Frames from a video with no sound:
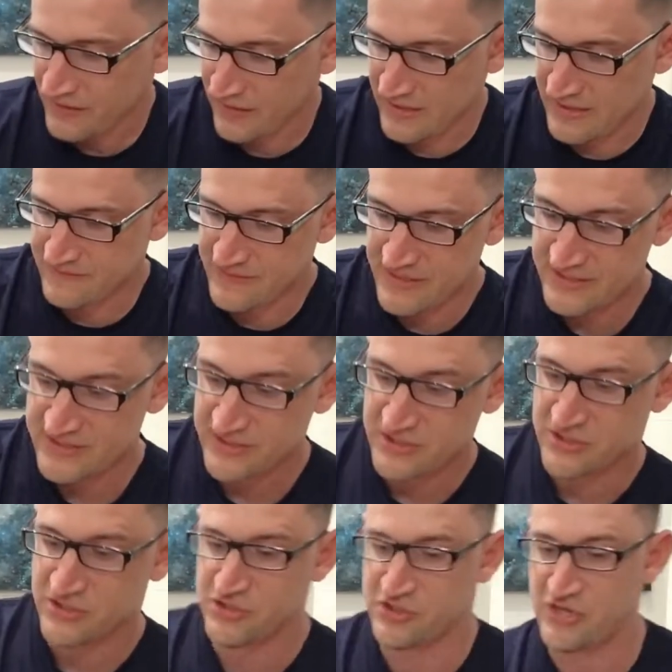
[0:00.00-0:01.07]
And this
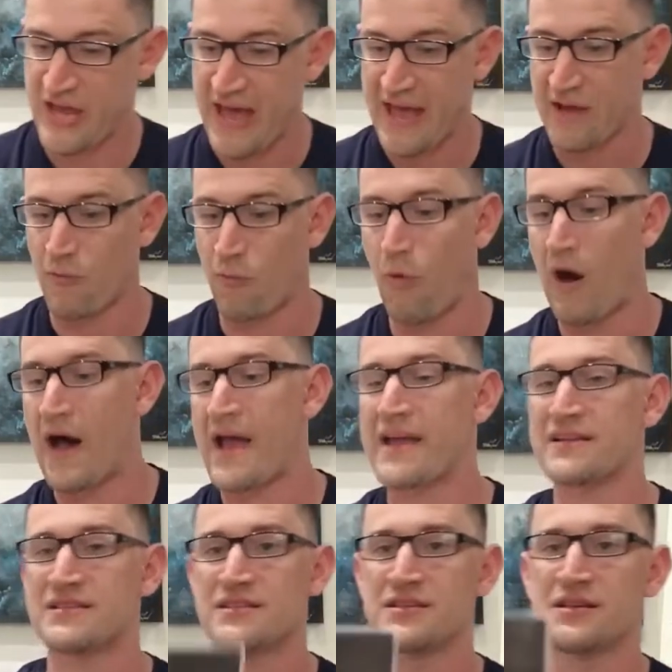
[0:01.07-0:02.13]
is Jack
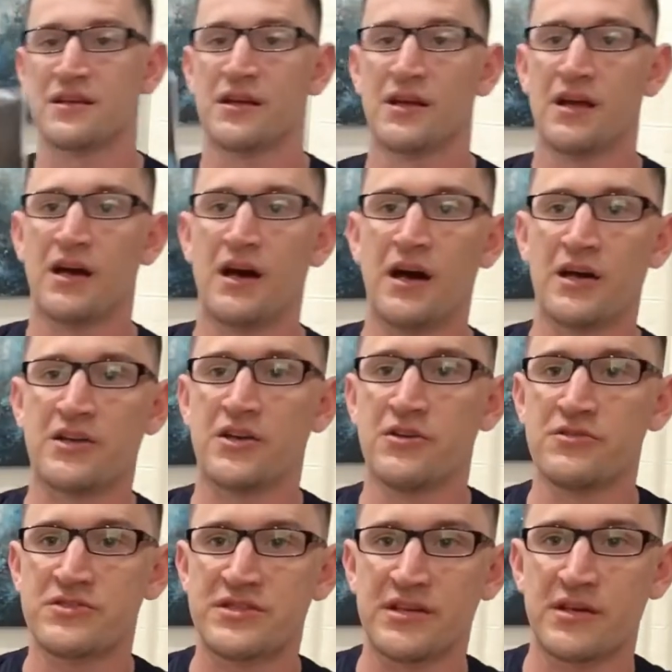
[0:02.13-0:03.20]
White's
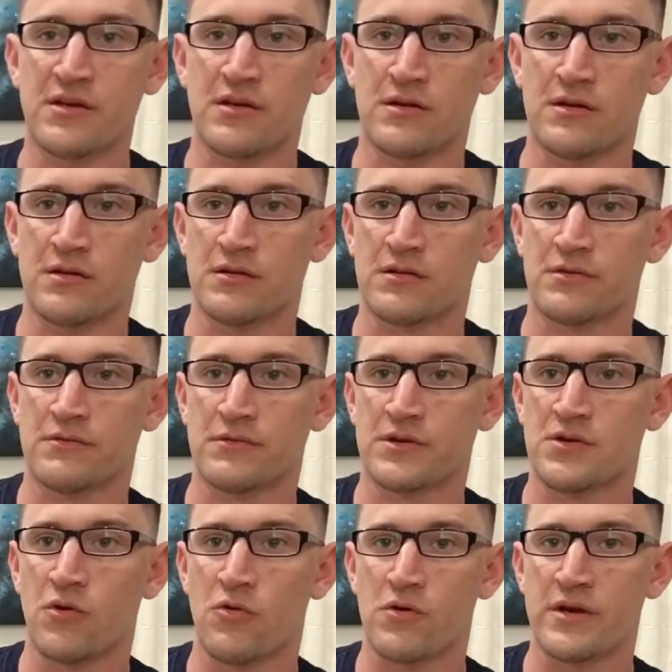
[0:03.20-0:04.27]
acoustic
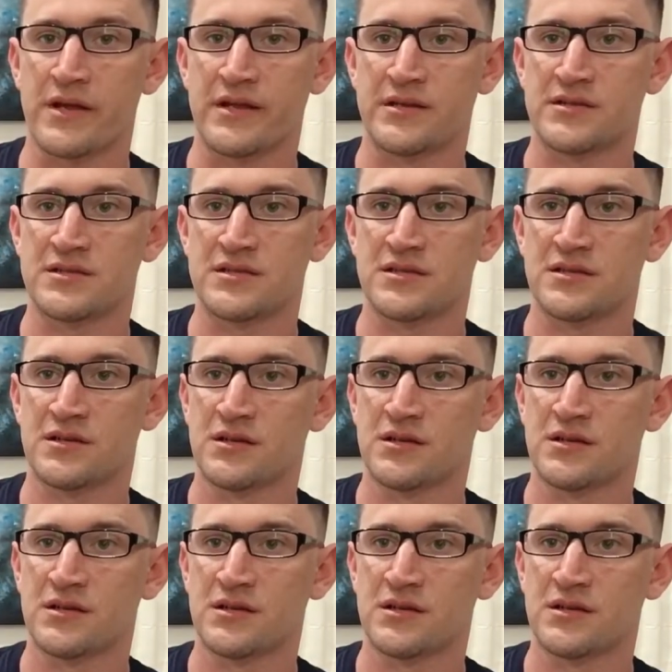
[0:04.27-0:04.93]
recordings.